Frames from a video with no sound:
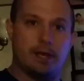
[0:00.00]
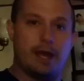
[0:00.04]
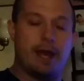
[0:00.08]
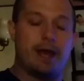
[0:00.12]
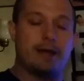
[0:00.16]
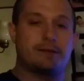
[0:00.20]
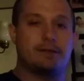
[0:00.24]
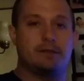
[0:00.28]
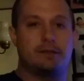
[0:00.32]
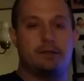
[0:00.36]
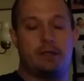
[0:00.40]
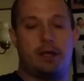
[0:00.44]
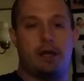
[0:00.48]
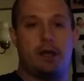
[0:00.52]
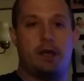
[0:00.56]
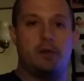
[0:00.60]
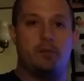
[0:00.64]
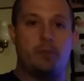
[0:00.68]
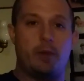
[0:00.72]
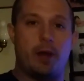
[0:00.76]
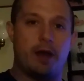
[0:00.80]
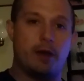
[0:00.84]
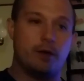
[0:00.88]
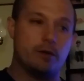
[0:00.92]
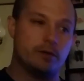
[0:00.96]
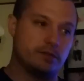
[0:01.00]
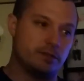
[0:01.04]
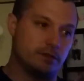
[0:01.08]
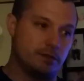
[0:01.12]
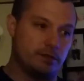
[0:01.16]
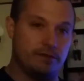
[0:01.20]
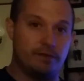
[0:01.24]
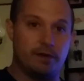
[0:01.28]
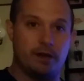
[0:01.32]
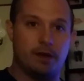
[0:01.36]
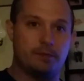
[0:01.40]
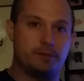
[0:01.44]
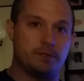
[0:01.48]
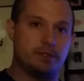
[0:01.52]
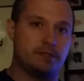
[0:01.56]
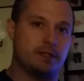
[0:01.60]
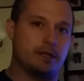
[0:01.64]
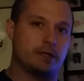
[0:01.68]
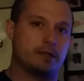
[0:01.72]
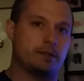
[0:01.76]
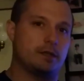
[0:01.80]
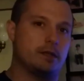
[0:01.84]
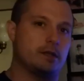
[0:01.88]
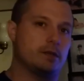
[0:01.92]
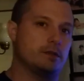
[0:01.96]
the Axis and Allied powers to develop the
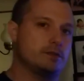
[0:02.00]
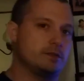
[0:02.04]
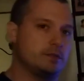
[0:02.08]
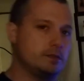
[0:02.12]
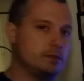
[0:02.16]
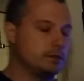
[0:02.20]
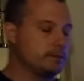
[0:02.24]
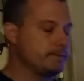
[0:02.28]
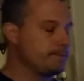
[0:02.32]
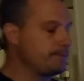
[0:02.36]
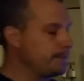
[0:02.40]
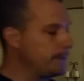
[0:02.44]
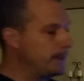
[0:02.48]
technology.